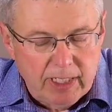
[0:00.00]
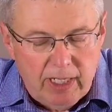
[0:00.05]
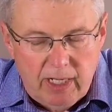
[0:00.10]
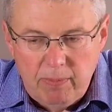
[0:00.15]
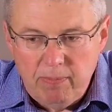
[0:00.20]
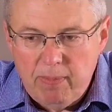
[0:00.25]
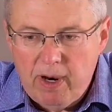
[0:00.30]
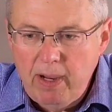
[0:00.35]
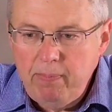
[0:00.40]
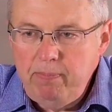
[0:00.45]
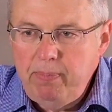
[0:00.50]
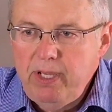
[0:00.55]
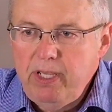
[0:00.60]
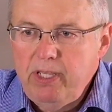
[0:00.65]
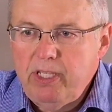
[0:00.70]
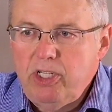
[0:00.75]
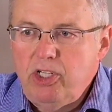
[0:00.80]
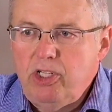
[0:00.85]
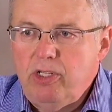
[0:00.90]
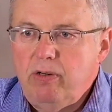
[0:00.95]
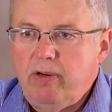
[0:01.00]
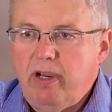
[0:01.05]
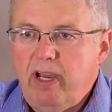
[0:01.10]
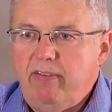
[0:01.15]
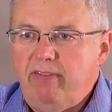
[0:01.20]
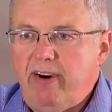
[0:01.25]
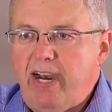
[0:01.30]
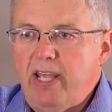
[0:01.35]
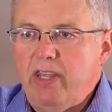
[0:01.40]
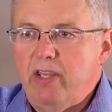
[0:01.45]
It might be that you
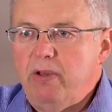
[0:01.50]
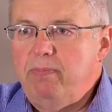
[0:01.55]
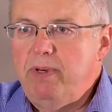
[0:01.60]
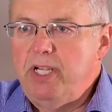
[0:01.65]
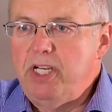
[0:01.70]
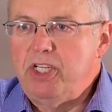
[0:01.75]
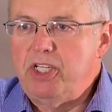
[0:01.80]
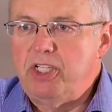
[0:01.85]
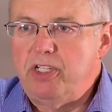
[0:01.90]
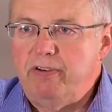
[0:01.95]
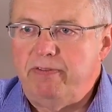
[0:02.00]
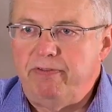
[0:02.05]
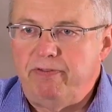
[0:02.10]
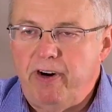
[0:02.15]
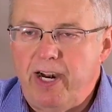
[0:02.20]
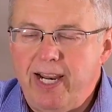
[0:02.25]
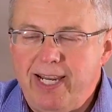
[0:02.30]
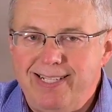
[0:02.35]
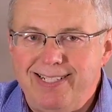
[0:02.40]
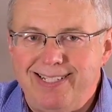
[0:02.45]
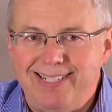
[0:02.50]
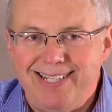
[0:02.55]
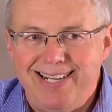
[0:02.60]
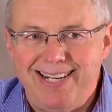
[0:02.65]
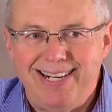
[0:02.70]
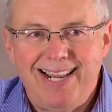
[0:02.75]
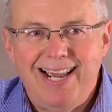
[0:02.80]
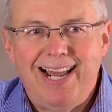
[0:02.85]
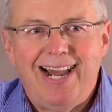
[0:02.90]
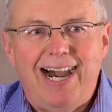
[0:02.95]
have other minister friends
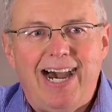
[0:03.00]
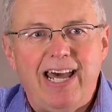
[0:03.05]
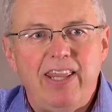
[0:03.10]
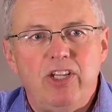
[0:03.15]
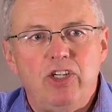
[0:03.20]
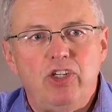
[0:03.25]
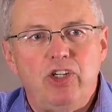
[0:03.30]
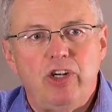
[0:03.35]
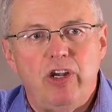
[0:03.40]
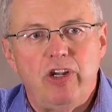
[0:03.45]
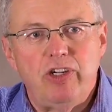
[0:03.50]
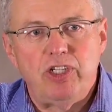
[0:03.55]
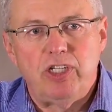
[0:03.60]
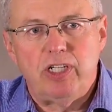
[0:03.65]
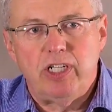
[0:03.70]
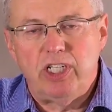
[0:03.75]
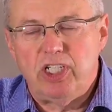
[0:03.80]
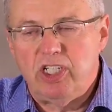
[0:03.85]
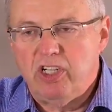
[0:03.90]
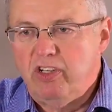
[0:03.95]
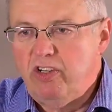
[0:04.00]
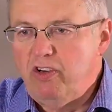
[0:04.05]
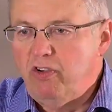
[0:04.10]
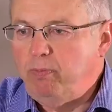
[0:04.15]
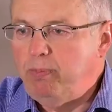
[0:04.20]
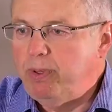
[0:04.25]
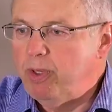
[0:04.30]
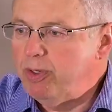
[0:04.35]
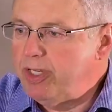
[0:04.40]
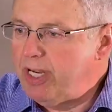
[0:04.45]
in other churches and
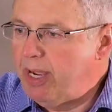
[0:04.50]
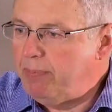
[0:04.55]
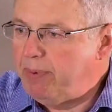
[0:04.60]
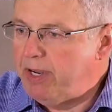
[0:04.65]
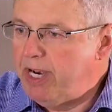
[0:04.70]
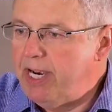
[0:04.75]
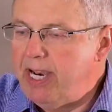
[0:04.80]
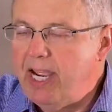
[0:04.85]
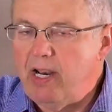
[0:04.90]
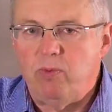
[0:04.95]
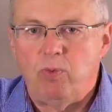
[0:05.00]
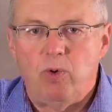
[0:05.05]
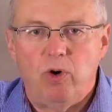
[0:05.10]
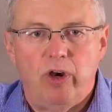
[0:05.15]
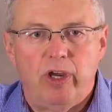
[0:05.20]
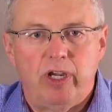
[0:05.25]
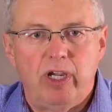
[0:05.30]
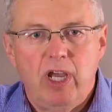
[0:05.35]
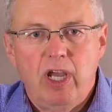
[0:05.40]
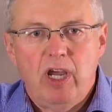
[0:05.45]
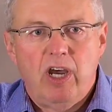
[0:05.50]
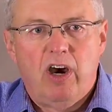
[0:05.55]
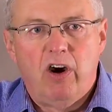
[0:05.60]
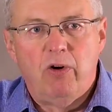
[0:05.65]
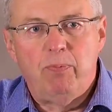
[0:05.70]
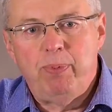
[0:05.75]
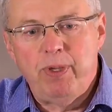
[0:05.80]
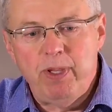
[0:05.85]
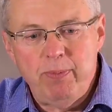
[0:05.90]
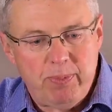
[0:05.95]
you've built up a network
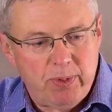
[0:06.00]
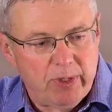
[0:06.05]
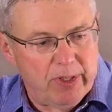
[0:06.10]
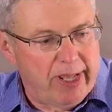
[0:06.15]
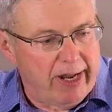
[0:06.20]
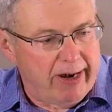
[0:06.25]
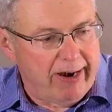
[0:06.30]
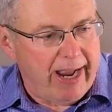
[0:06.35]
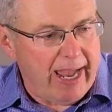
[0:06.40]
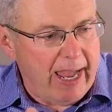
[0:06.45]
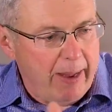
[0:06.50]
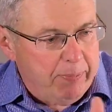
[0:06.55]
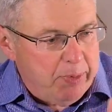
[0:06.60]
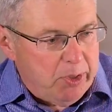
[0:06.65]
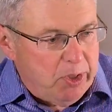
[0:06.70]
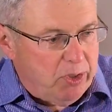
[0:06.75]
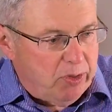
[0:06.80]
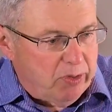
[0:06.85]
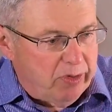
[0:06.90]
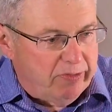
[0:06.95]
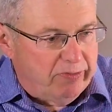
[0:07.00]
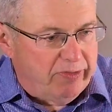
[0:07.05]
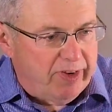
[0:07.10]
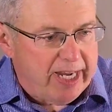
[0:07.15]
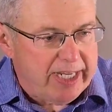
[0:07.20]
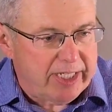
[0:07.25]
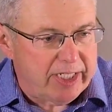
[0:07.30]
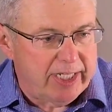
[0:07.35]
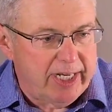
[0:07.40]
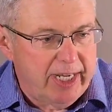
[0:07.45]
of people that are happy to
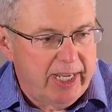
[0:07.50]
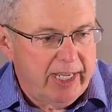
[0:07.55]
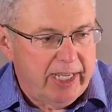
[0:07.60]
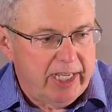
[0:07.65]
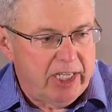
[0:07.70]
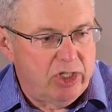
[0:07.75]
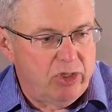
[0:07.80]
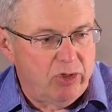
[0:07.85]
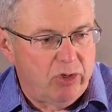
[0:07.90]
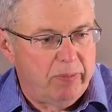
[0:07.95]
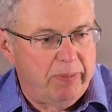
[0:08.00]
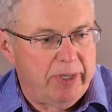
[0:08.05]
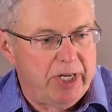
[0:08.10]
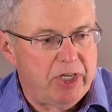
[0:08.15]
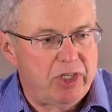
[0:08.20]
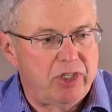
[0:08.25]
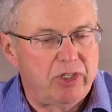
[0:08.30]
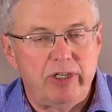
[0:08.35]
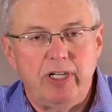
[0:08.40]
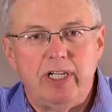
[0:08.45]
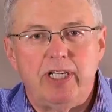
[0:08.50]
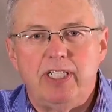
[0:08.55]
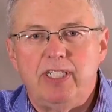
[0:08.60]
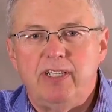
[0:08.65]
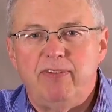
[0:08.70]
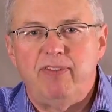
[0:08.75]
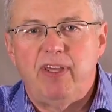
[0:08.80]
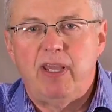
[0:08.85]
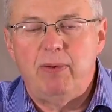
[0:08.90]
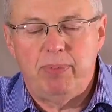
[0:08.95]
invest into a ministry, because
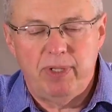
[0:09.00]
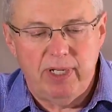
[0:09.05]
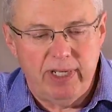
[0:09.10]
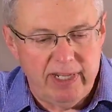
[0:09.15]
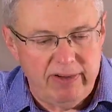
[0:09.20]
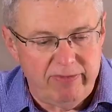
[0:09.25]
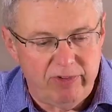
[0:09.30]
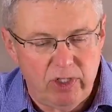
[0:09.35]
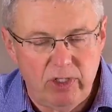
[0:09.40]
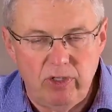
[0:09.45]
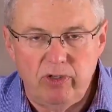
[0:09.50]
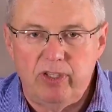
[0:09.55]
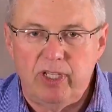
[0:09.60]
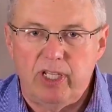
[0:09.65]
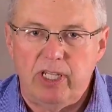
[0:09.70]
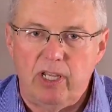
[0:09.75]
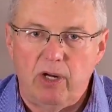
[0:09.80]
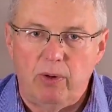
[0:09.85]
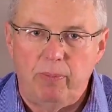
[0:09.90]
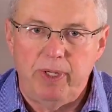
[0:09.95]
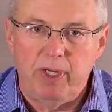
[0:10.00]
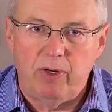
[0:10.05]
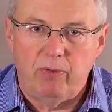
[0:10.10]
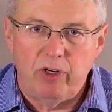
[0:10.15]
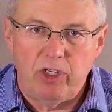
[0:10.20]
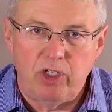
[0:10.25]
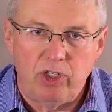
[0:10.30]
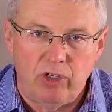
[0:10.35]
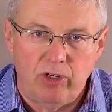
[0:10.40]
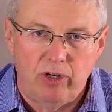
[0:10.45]
if they believe in you, then there'll be a
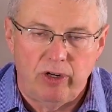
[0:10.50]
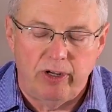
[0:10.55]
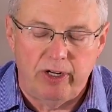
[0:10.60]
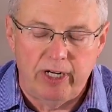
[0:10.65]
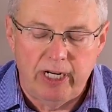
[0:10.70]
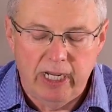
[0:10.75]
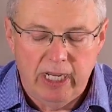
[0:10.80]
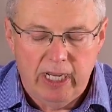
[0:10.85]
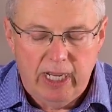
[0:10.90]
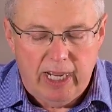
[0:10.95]
return